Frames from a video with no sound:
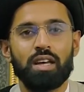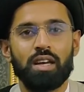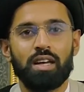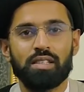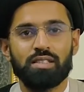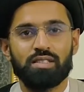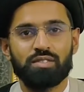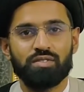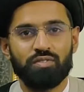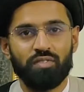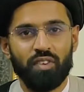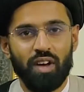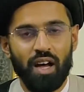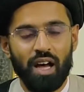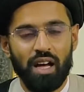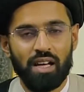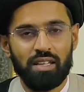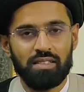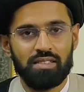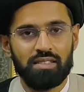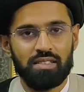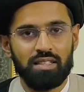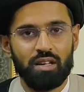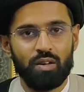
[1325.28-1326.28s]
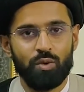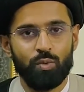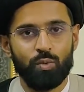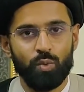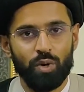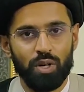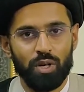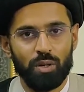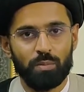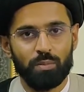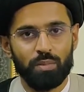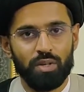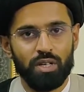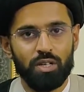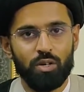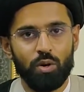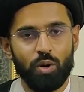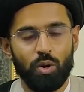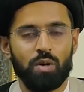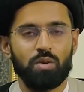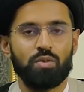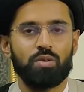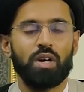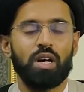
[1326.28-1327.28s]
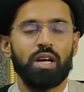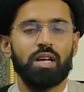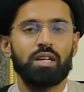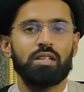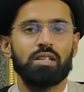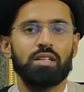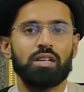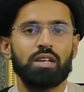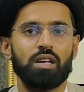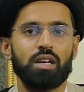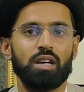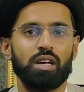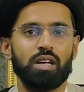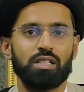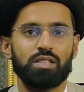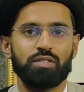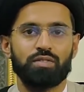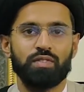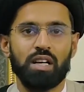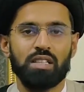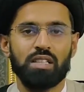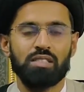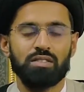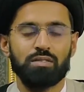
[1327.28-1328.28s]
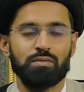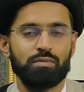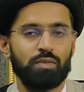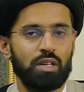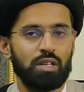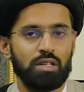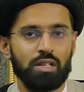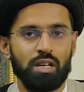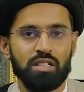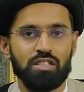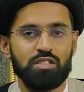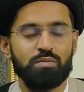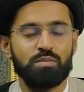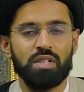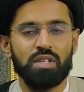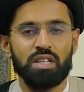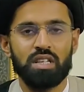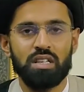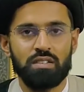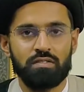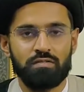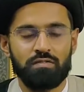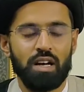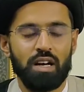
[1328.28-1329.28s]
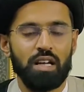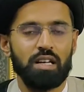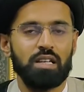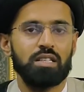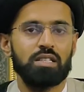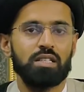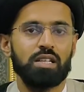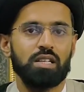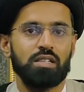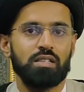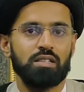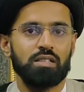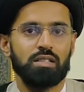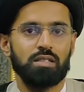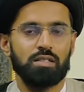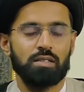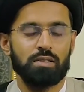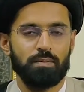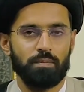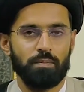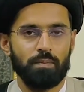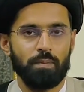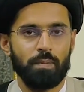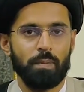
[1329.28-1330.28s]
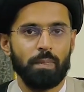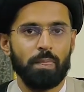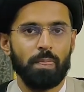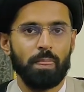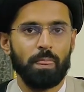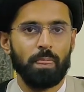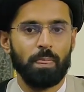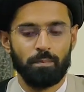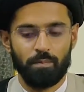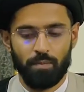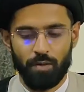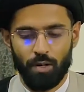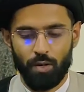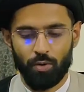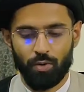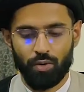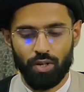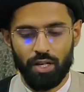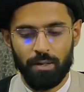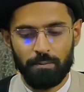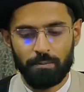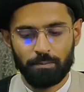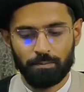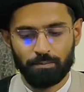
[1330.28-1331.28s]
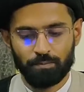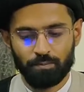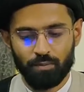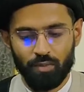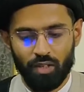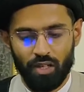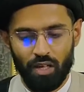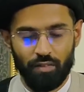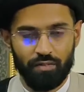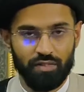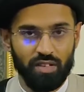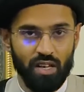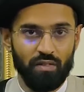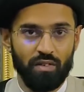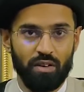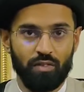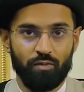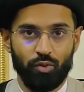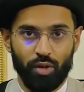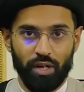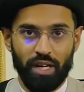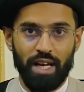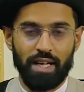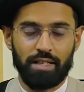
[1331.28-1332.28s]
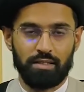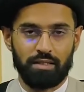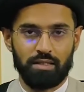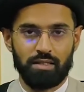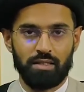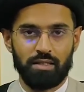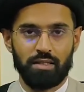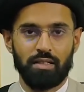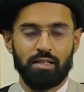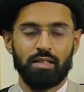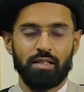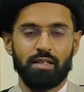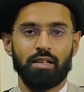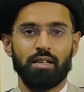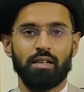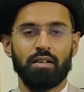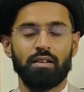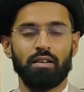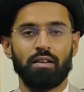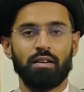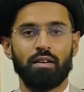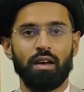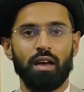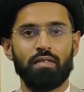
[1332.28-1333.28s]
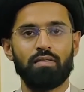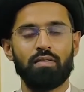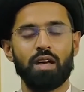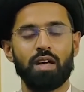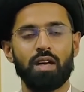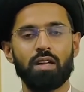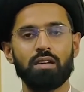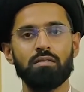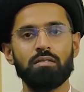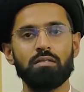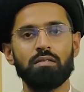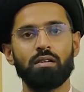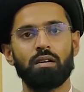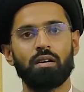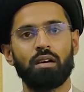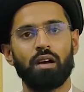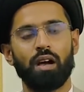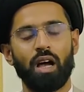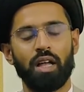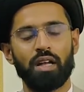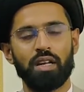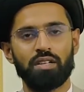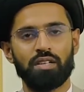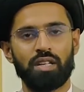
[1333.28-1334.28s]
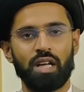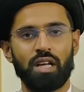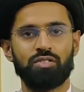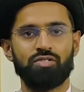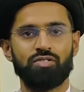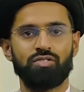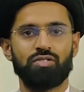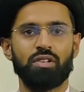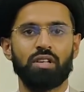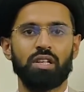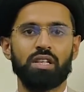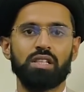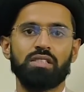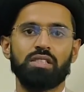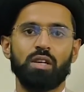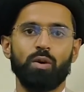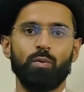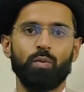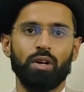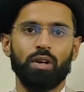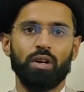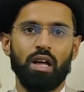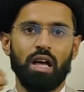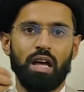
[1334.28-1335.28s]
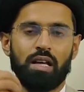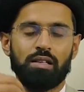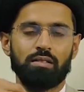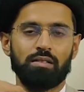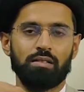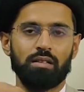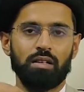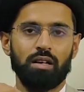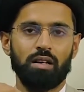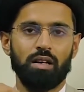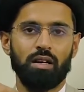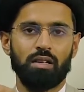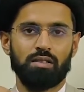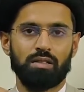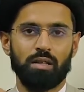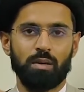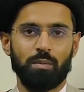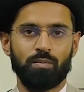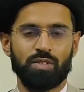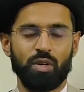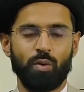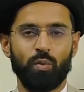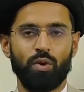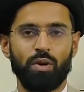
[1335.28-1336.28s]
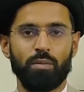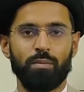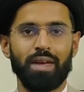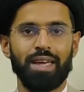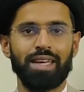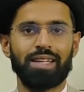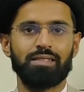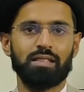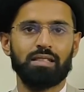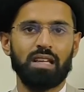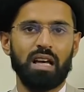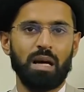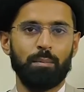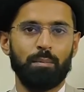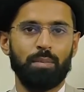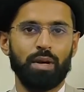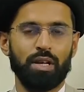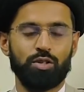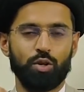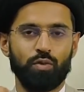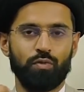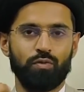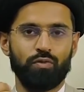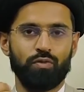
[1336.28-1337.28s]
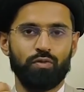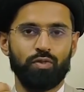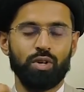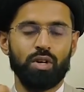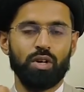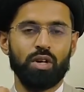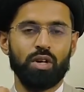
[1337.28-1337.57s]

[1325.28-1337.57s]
his fast will be all right, his fast will not be invalidated. Okay, if someone forgets and then unintentionally someone makes a bit of